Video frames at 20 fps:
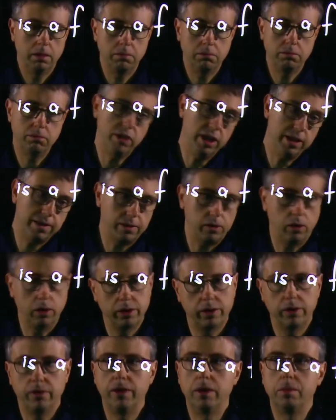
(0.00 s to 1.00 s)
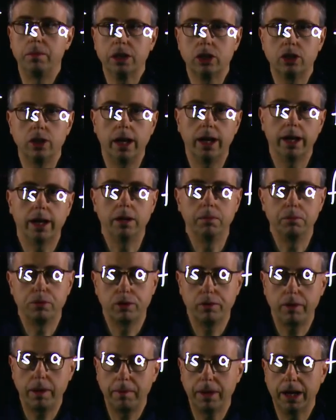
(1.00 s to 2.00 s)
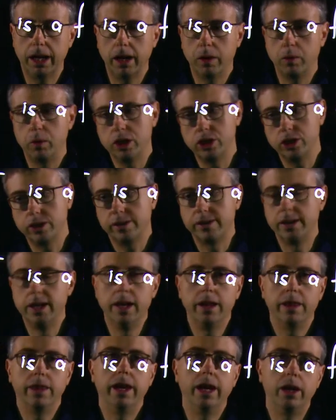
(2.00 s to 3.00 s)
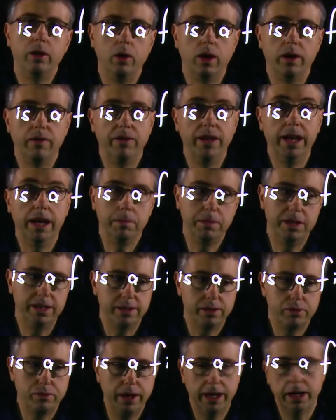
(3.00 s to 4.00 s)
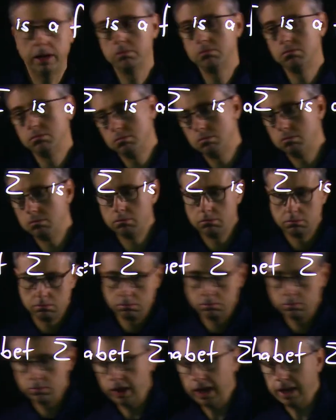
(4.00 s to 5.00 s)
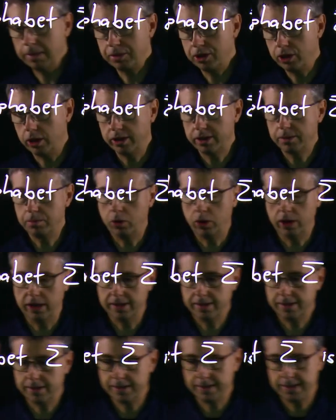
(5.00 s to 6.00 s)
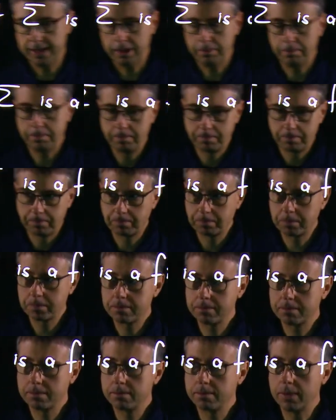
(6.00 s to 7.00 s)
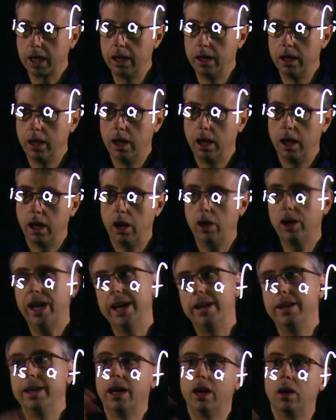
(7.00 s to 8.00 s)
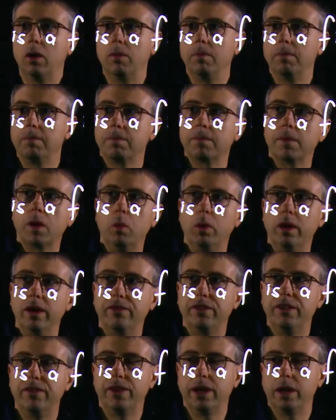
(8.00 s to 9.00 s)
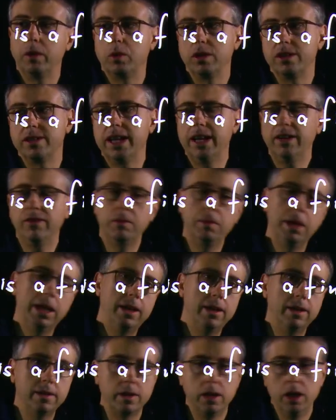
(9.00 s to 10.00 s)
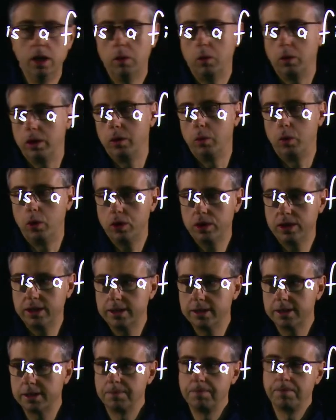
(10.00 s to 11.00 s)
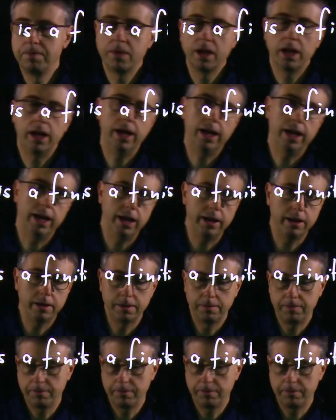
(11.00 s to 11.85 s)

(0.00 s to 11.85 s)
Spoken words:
That's also very much like in programming languages. There you have the empty string. Epsilon is more or less the same. Okay, now we have defined what an alphabet is, what a word is, and